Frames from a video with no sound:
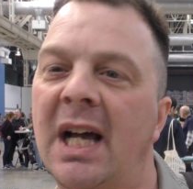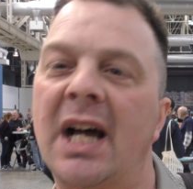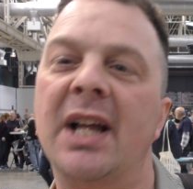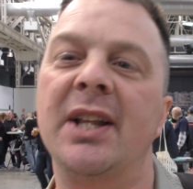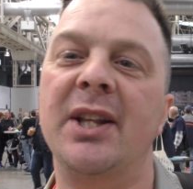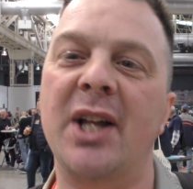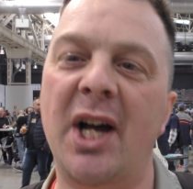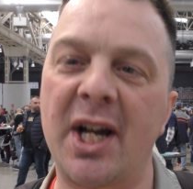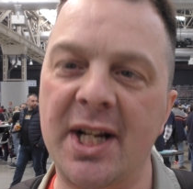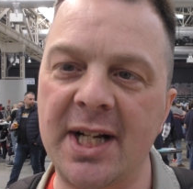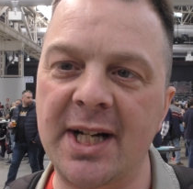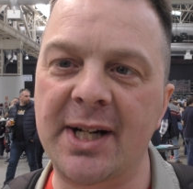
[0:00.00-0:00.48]
a
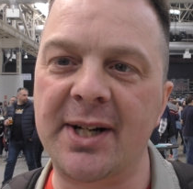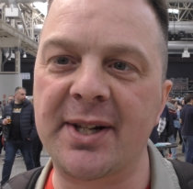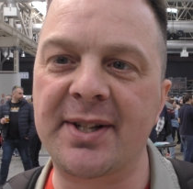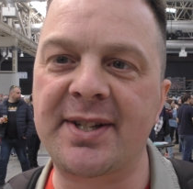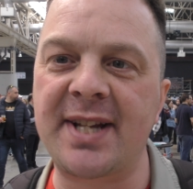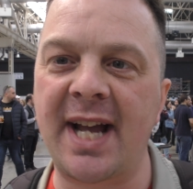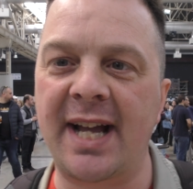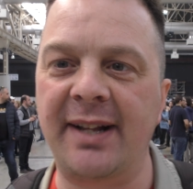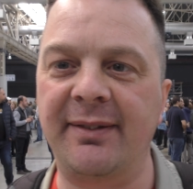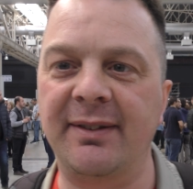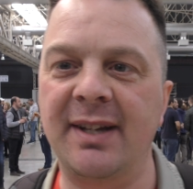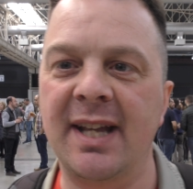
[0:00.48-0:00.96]
9 out of
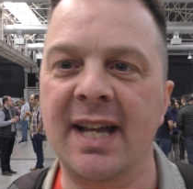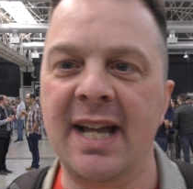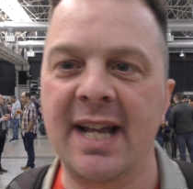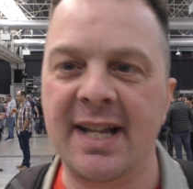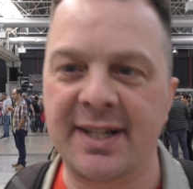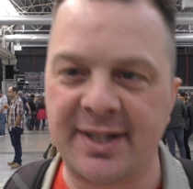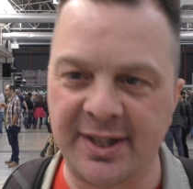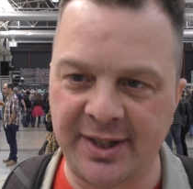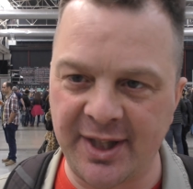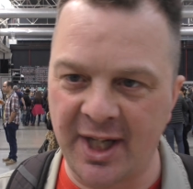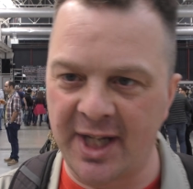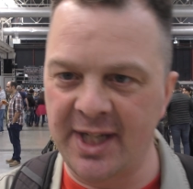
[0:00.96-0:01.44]
10.
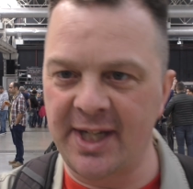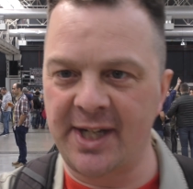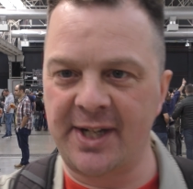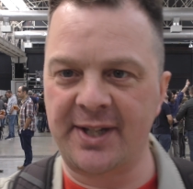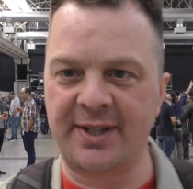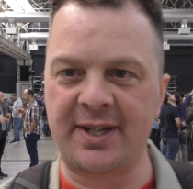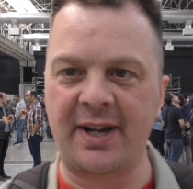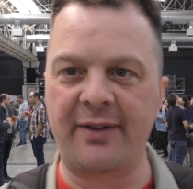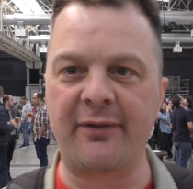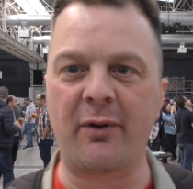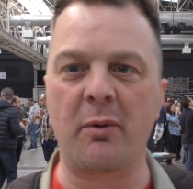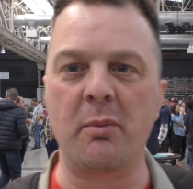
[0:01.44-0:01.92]
It's a 9 out
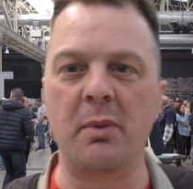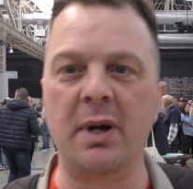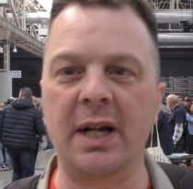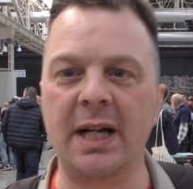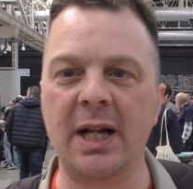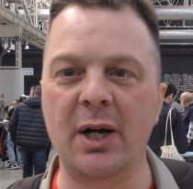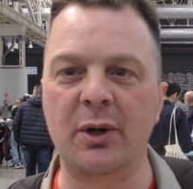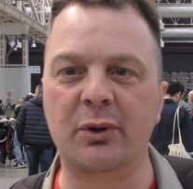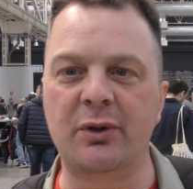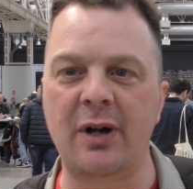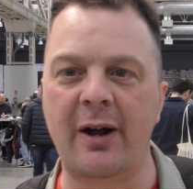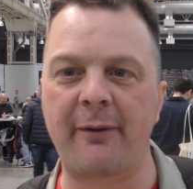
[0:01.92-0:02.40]
of 10 from
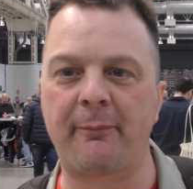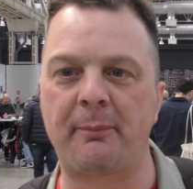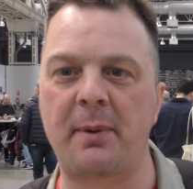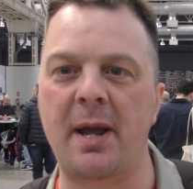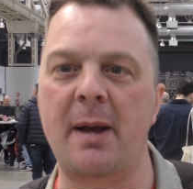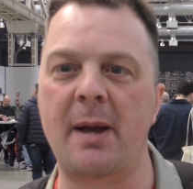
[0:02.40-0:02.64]
Real Craft